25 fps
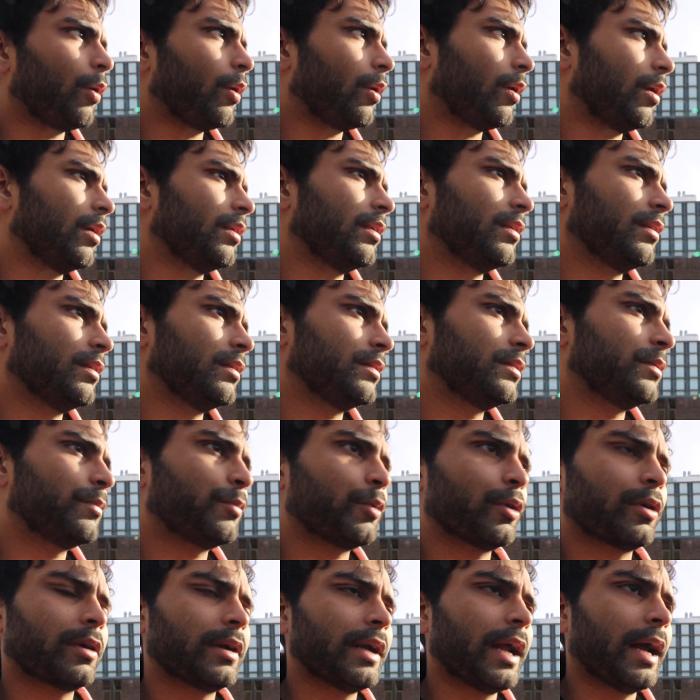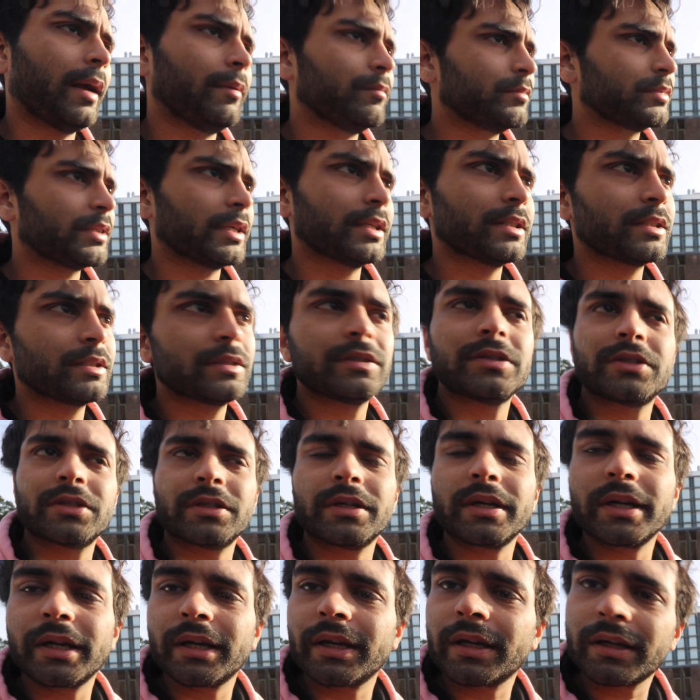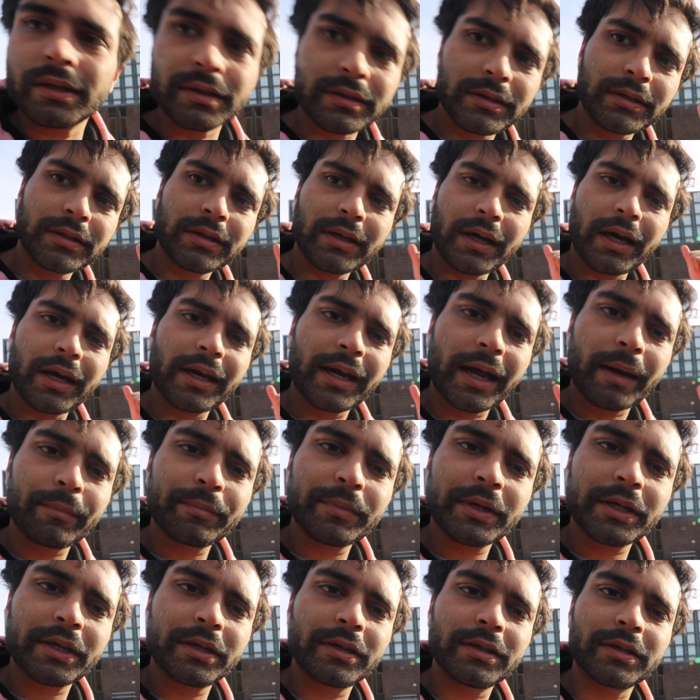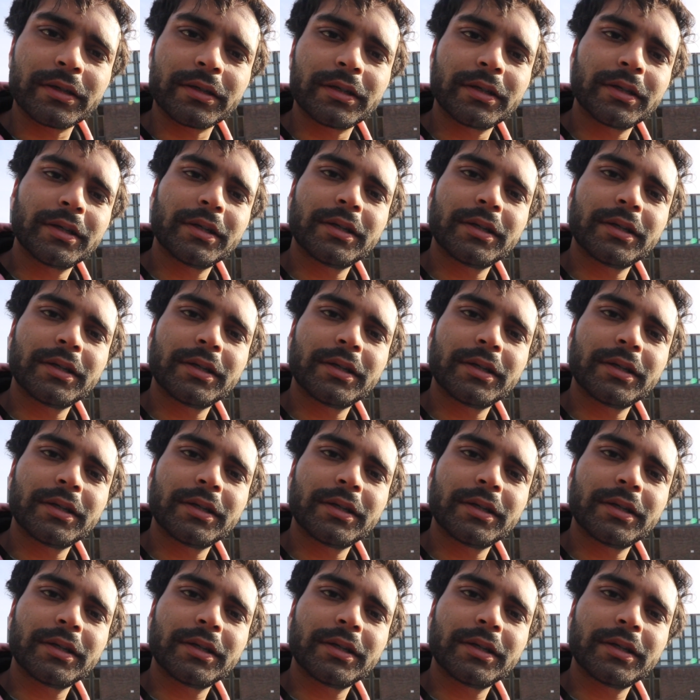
All the programs in engineering are happening here.